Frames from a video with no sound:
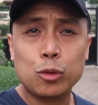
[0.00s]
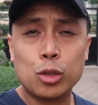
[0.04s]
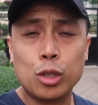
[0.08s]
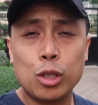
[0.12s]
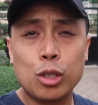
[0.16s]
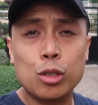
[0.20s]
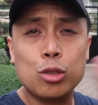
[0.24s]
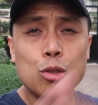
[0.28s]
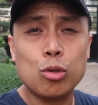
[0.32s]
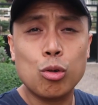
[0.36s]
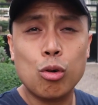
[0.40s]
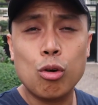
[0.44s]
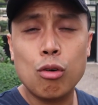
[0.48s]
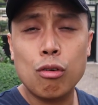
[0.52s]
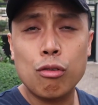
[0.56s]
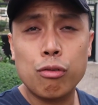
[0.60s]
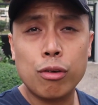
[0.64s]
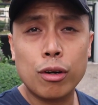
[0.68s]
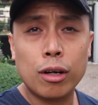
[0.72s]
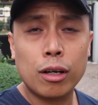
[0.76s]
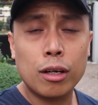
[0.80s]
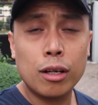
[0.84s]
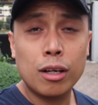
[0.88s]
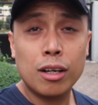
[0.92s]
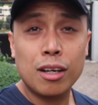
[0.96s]
turns
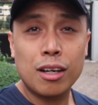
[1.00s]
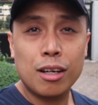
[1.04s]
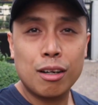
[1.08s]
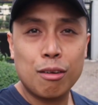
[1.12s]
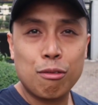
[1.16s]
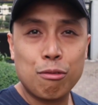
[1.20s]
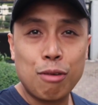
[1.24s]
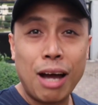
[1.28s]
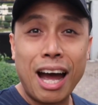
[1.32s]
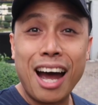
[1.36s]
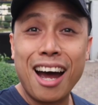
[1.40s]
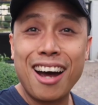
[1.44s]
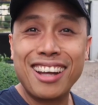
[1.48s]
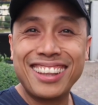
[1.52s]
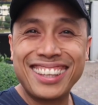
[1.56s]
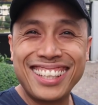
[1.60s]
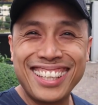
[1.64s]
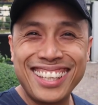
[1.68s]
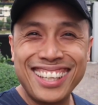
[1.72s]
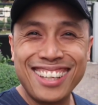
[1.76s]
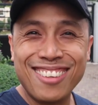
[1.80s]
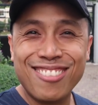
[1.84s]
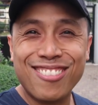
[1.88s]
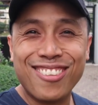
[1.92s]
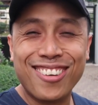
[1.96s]
over
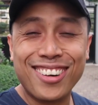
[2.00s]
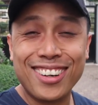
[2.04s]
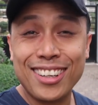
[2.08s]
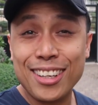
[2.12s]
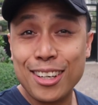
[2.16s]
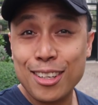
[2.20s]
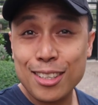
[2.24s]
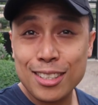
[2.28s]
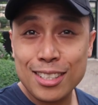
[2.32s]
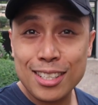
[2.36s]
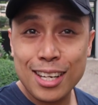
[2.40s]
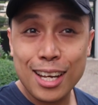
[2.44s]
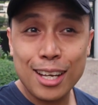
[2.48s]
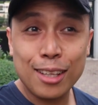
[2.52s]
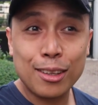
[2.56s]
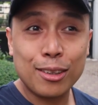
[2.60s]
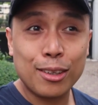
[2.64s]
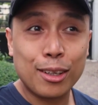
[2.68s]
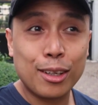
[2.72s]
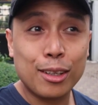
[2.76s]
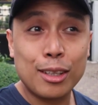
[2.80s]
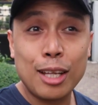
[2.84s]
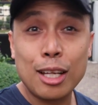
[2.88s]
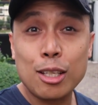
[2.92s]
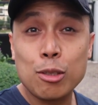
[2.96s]
3-4 years
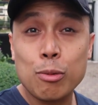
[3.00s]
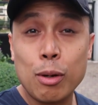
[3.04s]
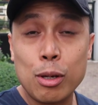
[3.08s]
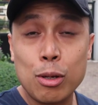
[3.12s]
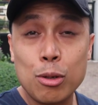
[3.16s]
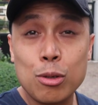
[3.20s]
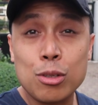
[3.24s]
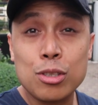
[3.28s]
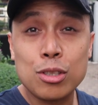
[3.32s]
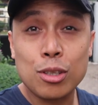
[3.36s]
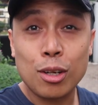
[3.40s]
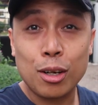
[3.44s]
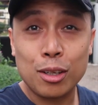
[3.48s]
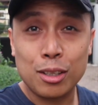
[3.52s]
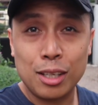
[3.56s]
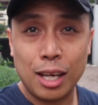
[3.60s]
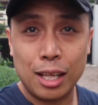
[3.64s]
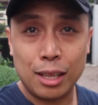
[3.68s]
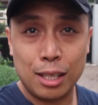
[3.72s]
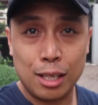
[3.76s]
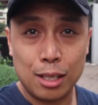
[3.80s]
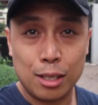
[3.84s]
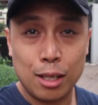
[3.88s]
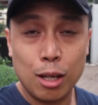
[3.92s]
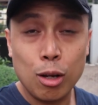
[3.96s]
later, that's when you start
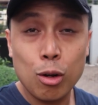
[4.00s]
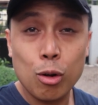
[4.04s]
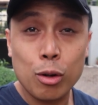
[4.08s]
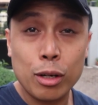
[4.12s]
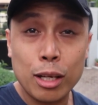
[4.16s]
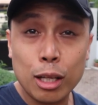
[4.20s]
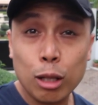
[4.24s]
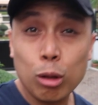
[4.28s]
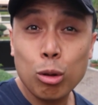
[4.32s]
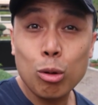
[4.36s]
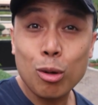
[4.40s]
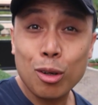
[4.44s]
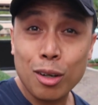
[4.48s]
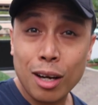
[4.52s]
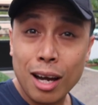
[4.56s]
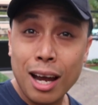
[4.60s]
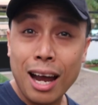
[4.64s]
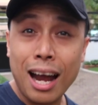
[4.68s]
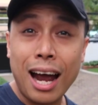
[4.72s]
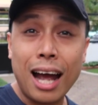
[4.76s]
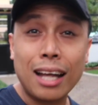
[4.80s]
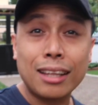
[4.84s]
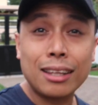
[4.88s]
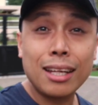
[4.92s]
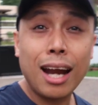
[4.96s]
getting the loan. It looked
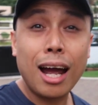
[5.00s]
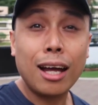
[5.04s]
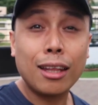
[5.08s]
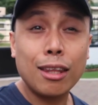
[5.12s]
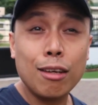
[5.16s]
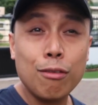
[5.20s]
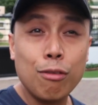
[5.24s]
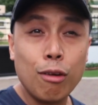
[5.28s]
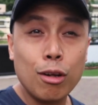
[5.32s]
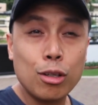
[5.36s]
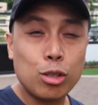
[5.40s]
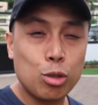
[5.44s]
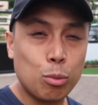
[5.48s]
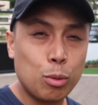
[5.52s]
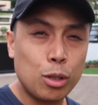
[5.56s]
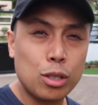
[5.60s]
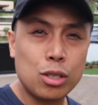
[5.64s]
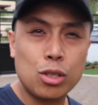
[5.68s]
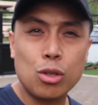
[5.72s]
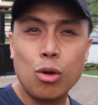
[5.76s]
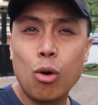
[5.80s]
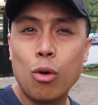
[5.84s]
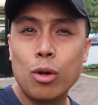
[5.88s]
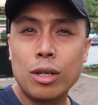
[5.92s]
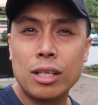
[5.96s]
attractive also
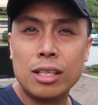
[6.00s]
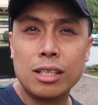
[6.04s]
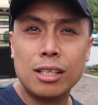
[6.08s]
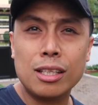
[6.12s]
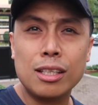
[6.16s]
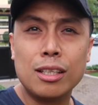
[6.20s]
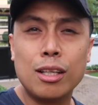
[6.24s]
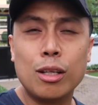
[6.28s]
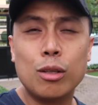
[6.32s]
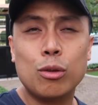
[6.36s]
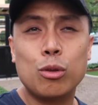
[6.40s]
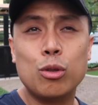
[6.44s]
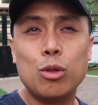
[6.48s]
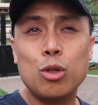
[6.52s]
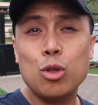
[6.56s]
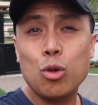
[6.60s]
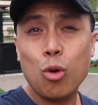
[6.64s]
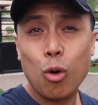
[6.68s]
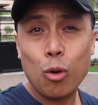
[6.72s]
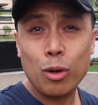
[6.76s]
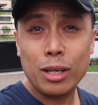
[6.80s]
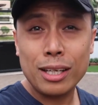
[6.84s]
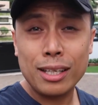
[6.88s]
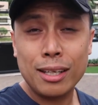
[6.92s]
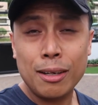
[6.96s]
because you only
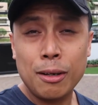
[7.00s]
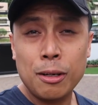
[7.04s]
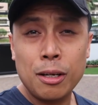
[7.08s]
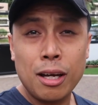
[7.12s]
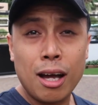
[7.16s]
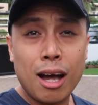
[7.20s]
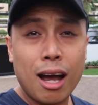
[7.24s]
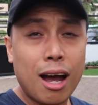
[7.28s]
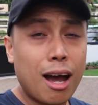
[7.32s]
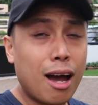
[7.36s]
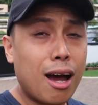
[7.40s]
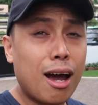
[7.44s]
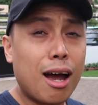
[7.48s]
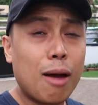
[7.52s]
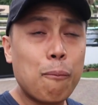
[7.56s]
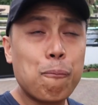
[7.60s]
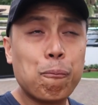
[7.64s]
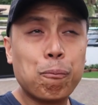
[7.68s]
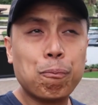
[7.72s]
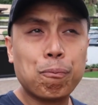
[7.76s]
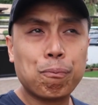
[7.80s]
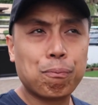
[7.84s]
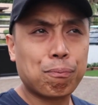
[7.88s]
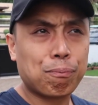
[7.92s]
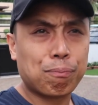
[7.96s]
had
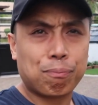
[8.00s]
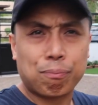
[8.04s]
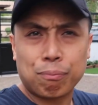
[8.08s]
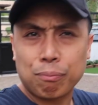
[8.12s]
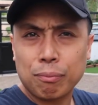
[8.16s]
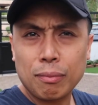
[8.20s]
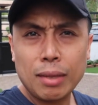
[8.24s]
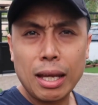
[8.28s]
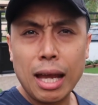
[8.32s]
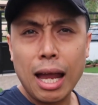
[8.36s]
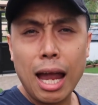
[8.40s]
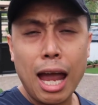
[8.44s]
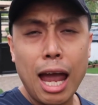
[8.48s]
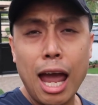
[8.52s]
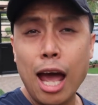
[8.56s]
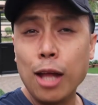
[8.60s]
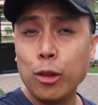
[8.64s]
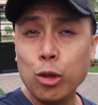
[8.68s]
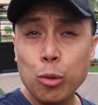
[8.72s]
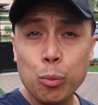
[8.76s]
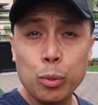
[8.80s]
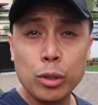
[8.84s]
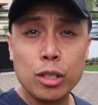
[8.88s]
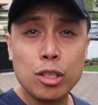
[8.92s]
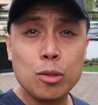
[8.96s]

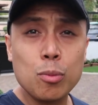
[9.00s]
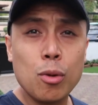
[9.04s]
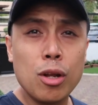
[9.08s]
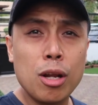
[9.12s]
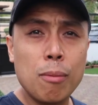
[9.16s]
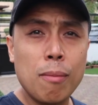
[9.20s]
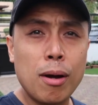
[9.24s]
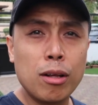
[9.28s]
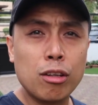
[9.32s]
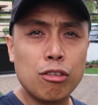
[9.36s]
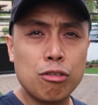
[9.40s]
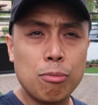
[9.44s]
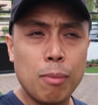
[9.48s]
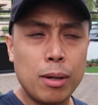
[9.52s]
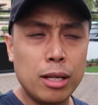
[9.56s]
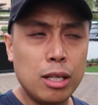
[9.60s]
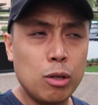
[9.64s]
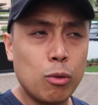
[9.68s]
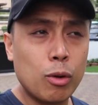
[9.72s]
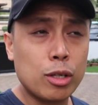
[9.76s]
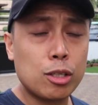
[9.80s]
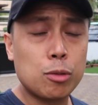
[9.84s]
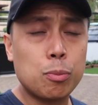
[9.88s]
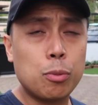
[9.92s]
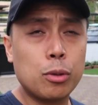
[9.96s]
to put a small amount of
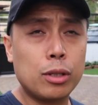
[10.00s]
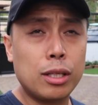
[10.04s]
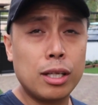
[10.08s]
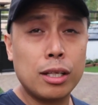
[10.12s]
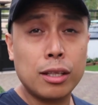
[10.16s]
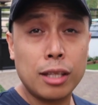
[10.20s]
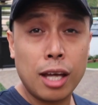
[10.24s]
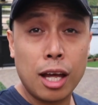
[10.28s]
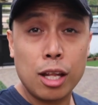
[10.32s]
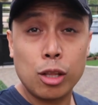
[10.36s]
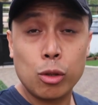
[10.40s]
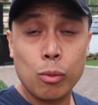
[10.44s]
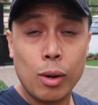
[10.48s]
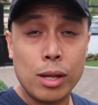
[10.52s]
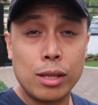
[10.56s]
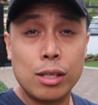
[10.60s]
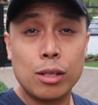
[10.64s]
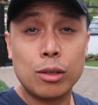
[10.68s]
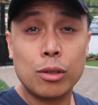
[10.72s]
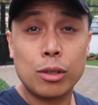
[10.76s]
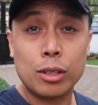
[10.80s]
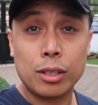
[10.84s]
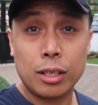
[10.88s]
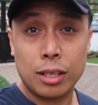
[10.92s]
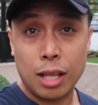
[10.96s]
money. What's putting 10,
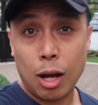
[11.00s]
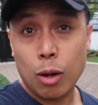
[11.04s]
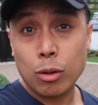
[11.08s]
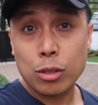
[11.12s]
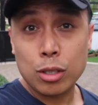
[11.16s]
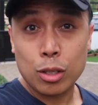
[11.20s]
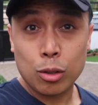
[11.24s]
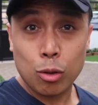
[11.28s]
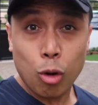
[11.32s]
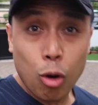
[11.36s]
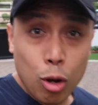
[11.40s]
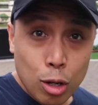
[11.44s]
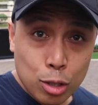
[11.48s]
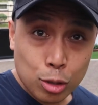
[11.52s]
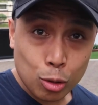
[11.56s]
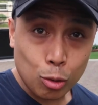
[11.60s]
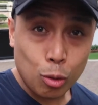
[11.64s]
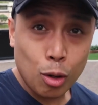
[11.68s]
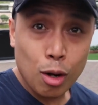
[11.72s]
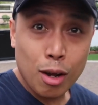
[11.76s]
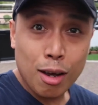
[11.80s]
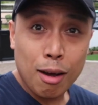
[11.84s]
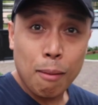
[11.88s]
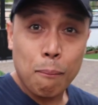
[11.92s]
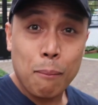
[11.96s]
20, 30,000
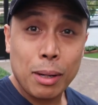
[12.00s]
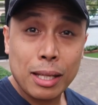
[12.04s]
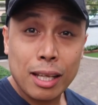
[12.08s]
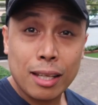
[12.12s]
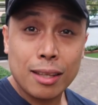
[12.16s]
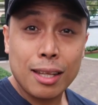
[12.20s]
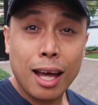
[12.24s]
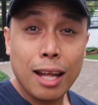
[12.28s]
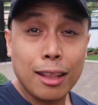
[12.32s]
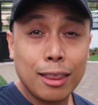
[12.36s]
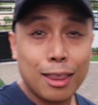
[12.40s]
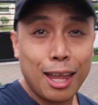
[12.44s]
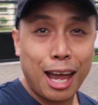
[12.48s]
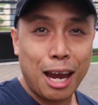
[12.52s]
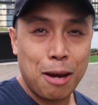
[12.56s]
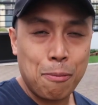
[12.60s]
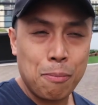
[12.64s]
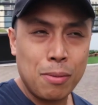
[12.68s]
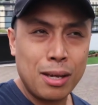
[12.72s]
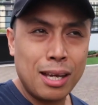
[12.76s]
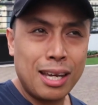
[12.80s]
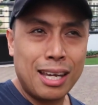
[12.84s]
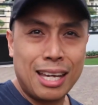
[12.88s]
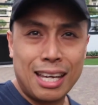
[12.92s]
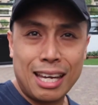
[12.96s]
also? But at that
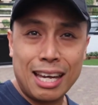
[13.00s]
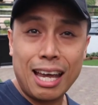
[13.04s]
time,